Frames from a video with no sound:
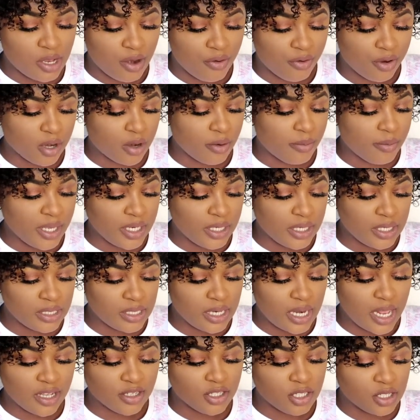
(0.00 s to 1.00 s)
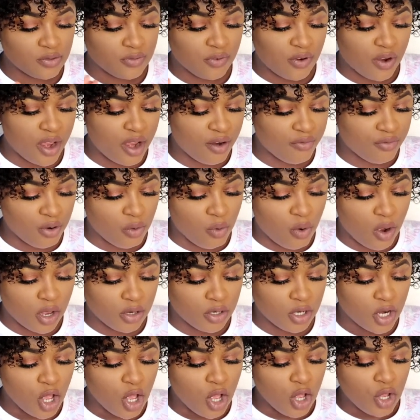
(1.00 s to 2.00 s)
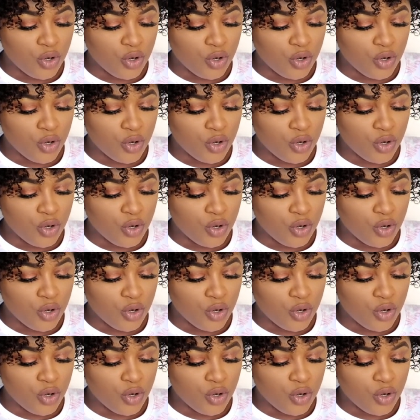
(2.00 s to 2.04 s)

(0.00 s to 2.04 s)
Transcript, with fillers: I recommend these lashes for everyone.